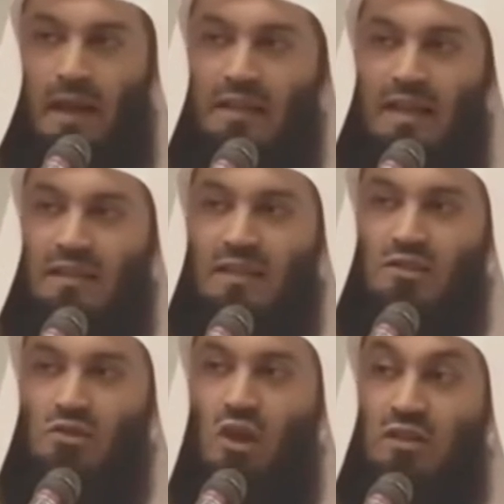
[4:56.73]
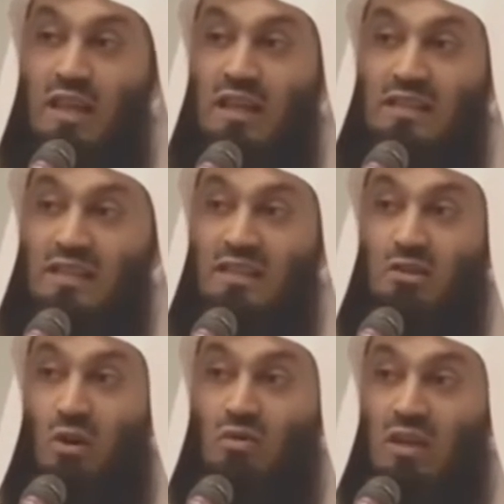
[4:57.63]
And that does not
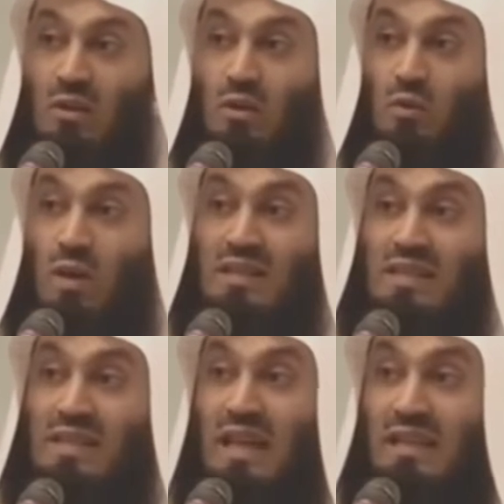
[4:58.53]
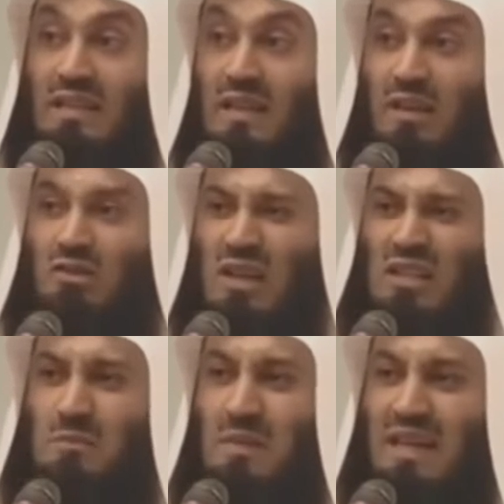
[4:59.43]
exist only with one sect.
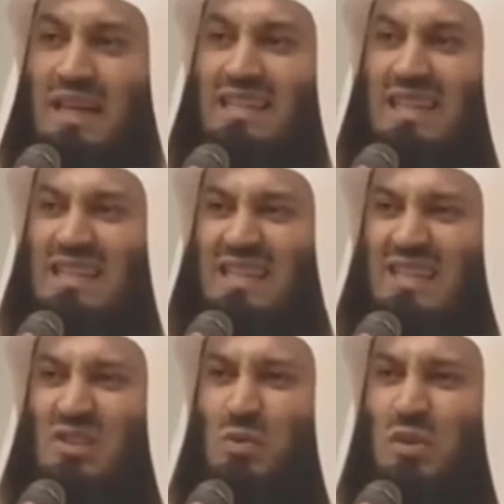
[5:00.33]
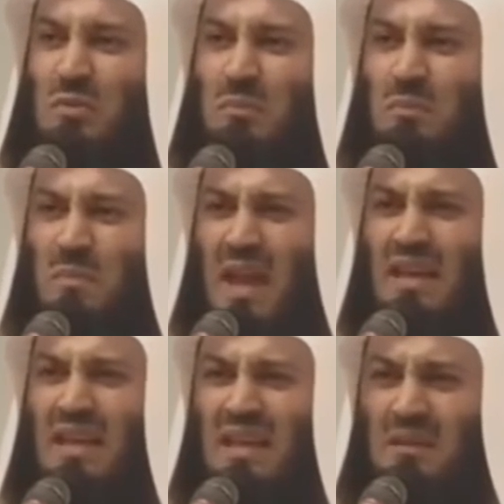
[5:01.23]
Trust me, it exists with
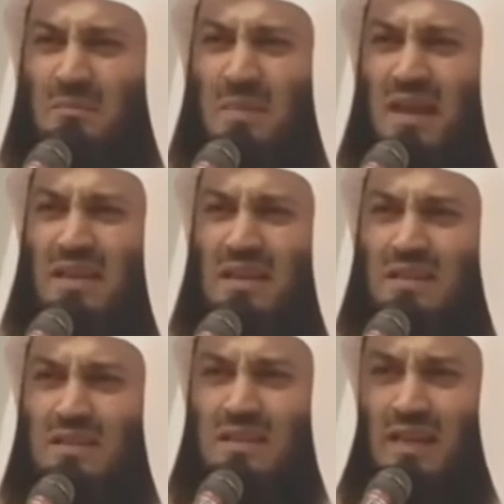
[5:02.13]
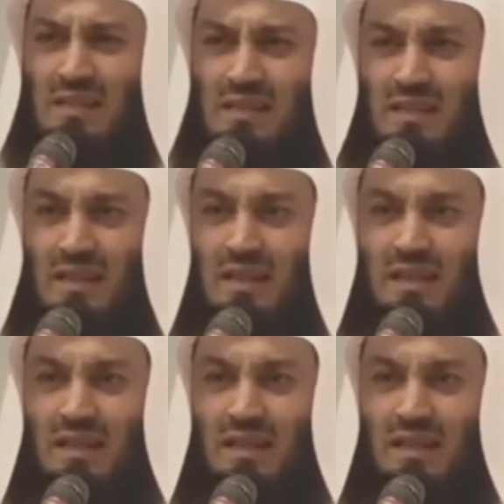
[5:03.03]
many, many sects.